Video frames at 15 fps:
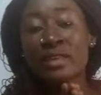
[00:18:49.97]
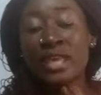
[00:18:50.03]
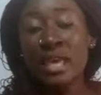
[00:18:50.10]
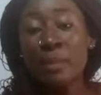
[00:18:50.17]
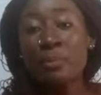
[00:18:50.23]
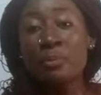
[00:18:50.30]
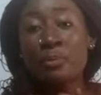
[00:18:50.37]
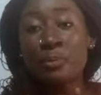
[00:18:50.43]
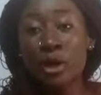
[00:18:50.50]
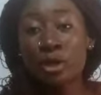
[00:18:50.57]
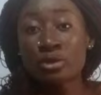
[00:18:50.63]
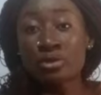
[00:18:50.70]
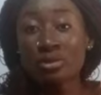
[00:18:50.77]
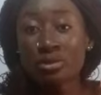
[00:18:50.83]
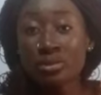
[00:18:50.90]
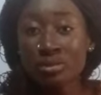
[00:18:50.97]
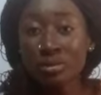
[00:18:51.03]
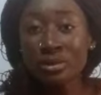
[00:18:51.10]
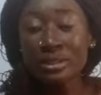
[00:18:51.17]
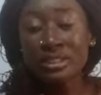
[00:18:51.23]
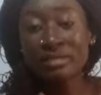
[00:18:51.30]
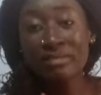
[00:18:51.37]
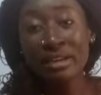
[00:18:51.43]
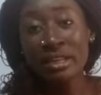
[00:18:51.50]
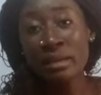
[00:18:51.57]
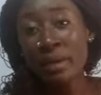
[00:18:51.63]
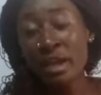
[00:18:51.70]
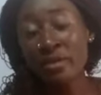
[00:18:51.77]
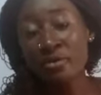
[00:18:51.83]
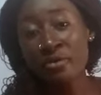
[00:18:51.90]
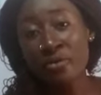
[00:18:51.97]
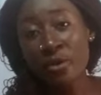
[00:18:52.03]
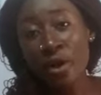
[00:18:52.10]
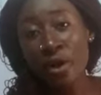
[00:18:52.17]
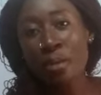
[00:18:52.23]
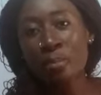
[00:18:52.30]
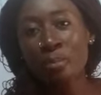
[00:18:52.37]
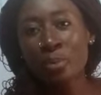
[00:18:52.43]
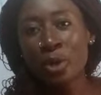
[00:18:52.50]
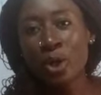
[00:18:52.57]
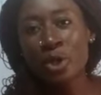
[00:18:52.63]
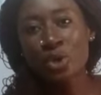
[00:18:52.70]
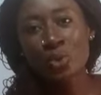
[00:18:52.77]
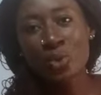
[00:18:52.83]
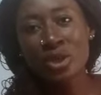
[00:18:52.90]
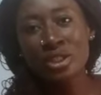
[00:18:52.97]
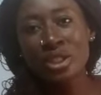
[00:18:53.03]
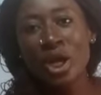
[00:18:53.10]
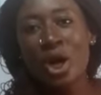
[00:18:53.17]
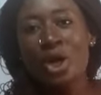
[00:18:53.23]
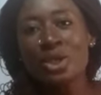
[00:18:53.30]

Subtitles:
hip plus 2 divided by 4 plus 1.